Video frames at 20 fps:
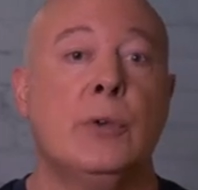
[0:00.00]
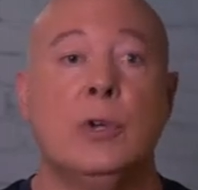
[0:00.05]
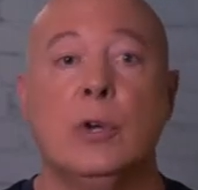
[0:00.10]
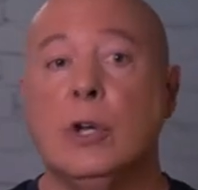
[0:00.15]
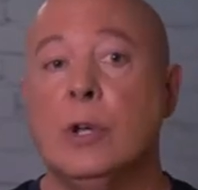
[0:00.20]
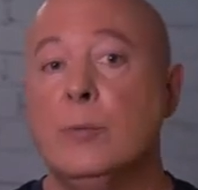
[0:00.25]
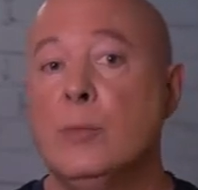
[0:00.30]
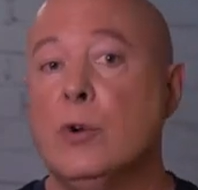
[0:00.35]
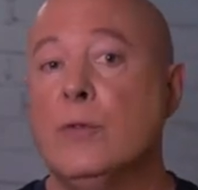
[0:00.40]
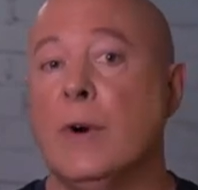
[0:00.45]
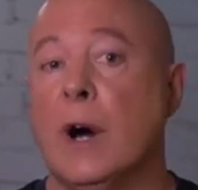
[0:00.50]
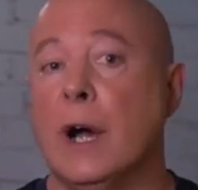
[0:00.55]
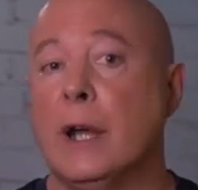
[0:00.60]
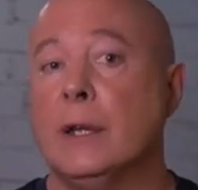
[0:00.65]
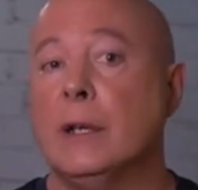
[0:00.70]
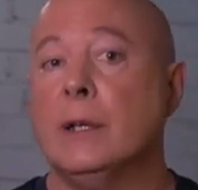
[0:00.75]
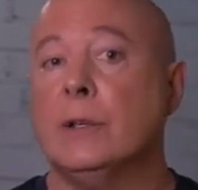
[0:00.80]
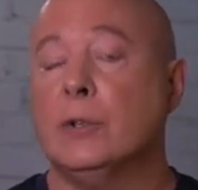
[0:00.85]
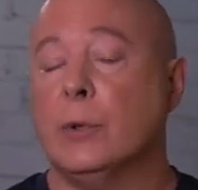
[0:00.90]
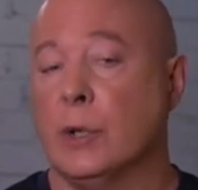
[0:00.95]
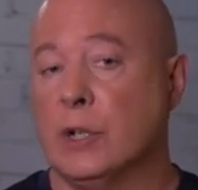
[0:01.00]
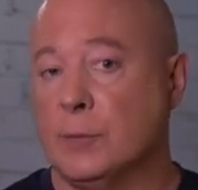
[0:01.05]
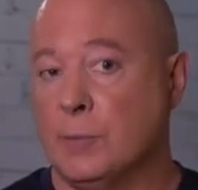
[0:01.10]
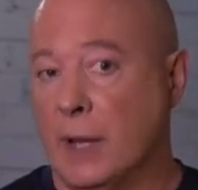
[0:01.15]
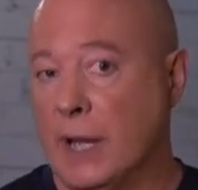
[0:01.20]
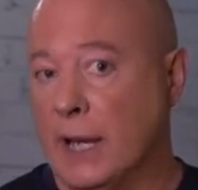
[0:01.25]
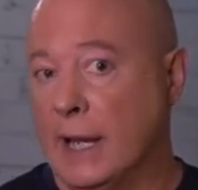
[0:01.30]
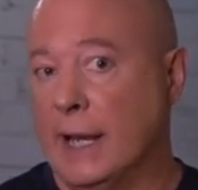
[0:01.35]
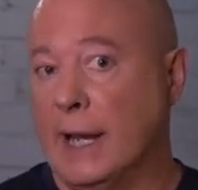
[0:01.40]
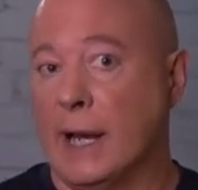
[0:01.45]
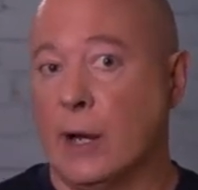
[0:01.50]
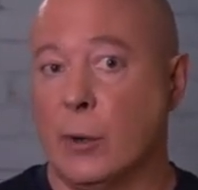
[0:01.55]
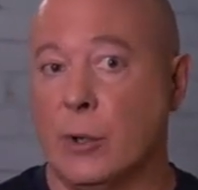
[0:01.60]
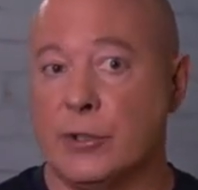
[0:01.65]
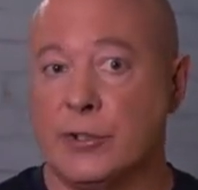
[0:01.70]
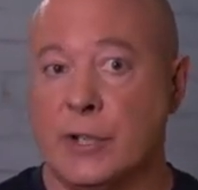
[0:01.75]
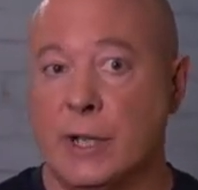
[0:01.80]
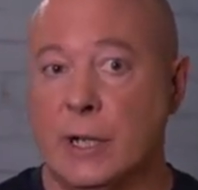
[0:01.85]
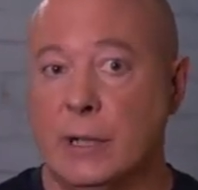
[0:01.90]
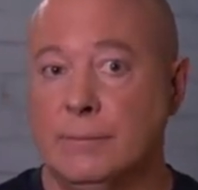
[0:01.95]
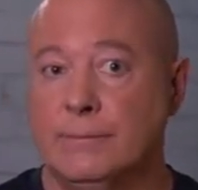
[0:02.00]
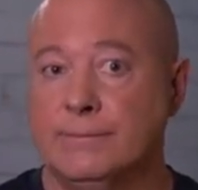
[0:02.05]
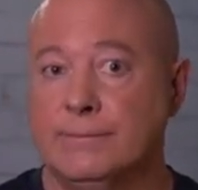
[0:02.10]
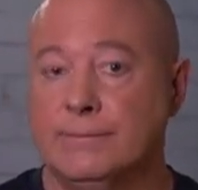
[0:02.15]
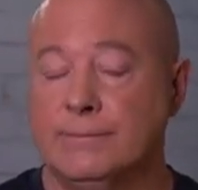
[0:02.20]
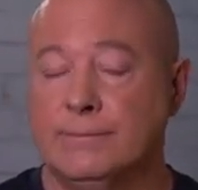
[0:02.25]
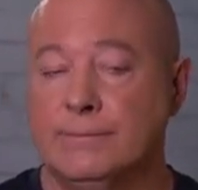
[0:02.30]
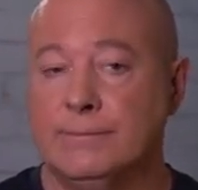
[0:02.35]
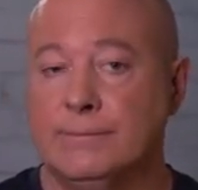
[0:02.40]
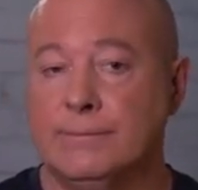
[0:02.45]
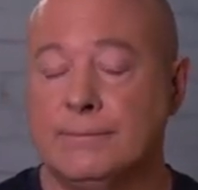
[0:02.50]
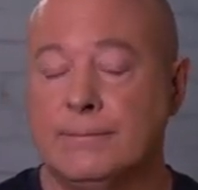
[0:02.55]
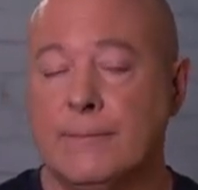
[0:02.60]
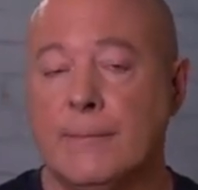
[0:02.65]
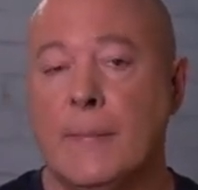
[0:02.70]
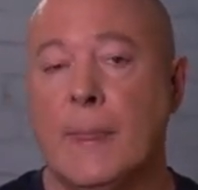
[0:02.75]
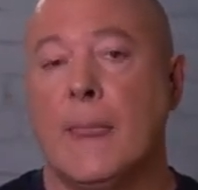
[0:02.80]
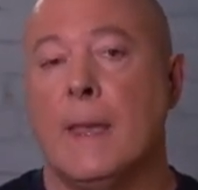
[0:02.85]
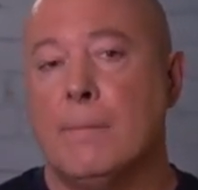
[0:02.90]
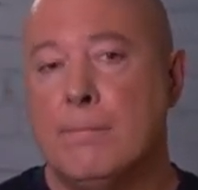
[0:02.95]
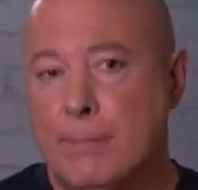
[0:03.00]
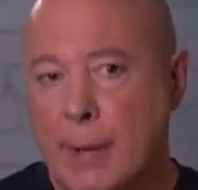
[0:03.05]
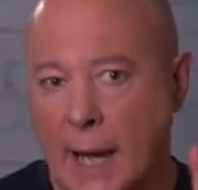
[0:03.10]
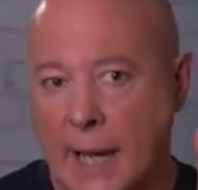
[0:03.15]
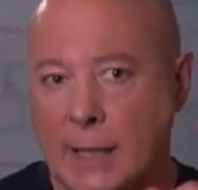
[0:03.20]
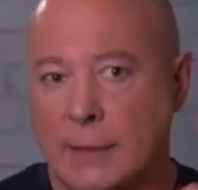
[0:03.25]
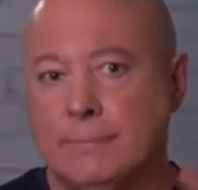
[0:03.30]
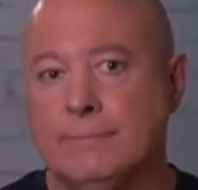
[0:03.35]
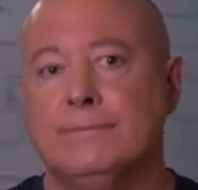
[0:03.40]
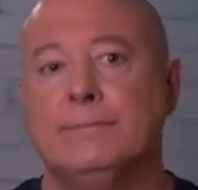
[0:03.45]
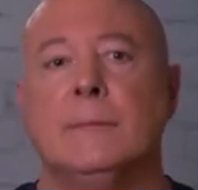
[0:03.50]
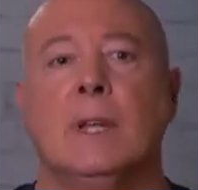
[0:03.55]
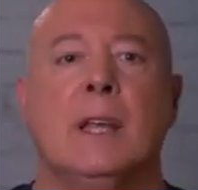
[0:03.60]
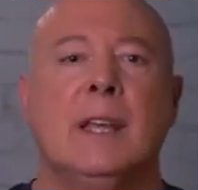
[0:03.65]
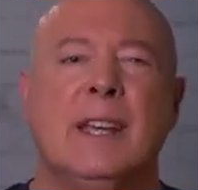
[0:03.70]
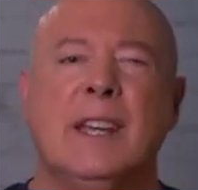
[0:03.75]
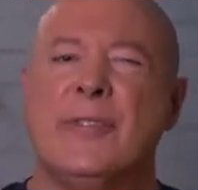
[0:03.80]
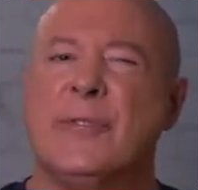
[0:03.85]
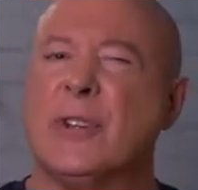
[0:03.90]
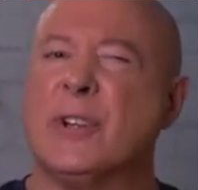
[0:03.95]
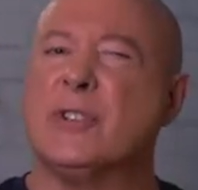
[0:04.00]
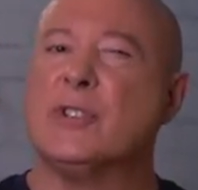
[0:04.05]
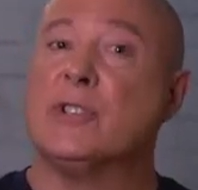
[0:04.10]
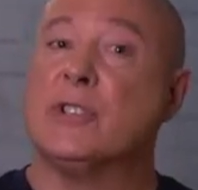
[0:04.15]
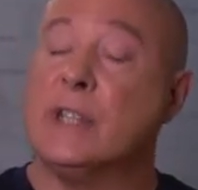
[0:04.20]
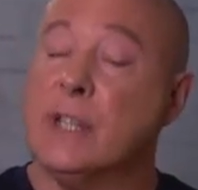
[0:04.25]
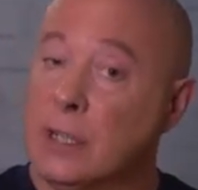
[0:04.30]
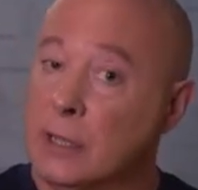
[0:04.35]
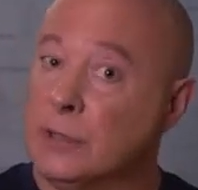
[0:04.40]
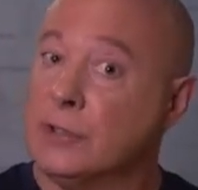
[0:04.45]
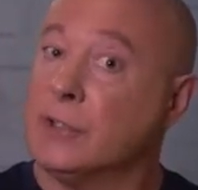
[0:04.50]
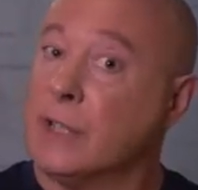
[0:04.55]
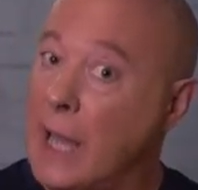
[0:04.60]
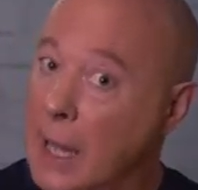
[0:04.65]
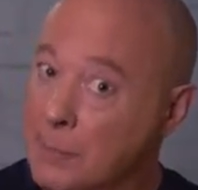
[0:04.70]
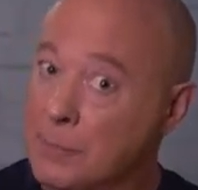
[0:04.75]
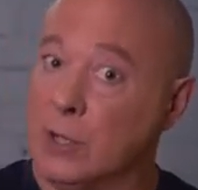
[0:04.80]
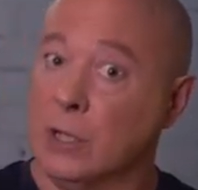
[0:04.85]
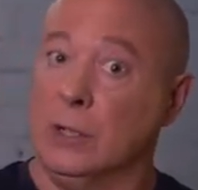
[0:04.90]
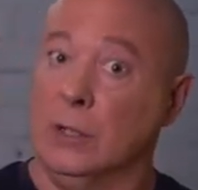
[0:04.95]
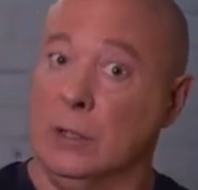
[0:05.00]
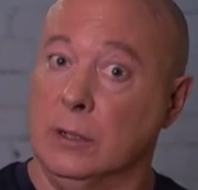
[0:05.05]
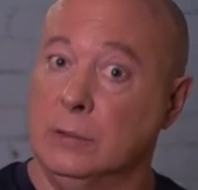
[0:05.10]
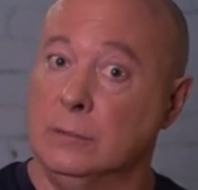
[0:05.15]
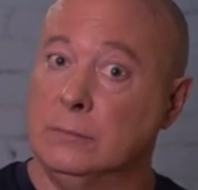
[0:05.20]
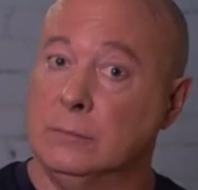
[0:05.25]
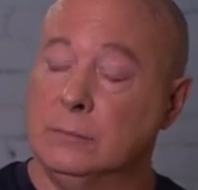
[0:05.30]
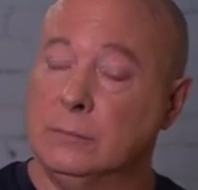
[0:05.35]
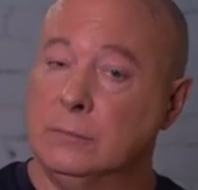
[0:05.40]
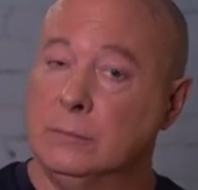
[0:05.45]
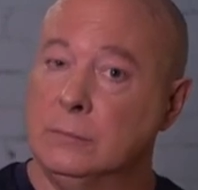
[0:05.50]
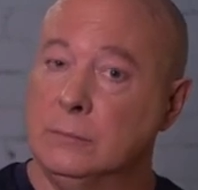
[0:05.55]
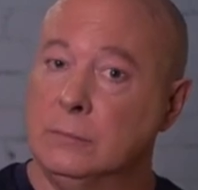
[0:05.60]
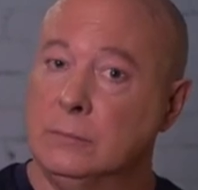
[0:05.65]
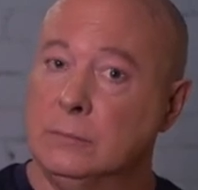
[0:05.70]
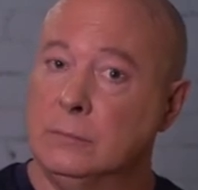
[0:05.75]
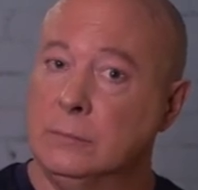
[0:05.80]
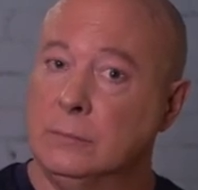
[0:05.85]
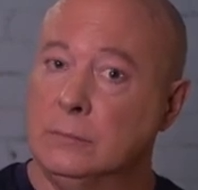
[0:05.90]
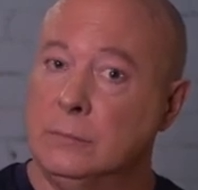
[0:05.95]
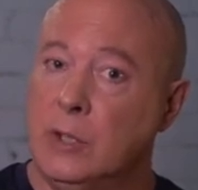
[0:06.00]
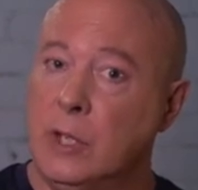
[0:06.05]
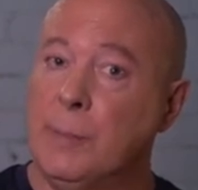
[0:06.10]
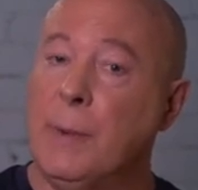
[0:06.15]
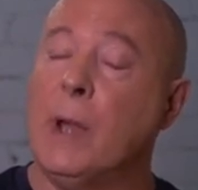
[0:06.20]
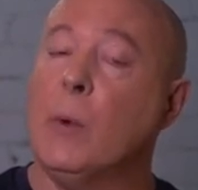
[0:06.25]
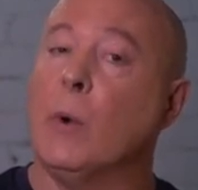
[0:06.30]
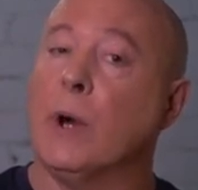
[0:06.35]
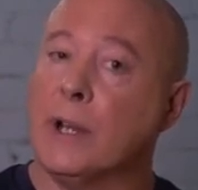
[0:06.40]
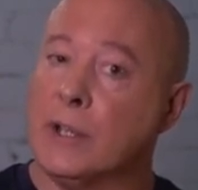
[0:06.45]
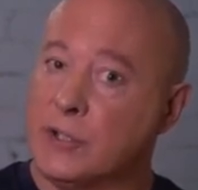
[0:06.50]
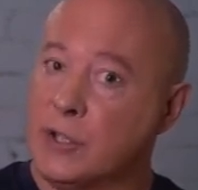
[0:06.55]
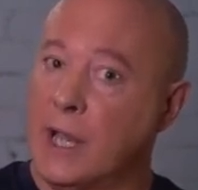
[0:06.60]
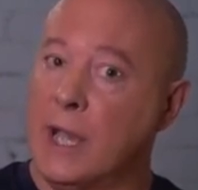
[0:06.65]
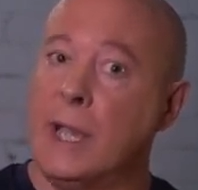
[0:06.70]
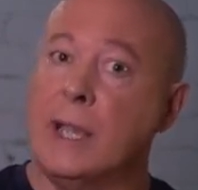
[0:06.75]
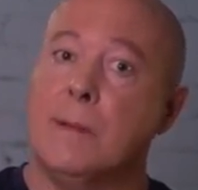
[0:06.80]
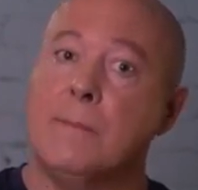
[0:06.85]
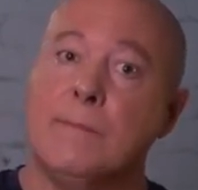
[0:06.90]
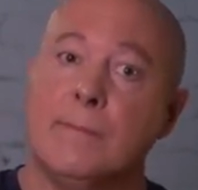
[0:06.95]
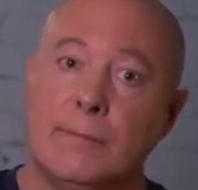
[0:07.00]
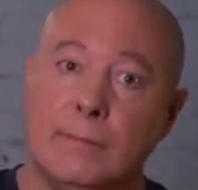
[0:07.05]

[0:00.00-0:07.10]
you can move on to explaining AeroSeal. But if they're still skeptical, you might want to say,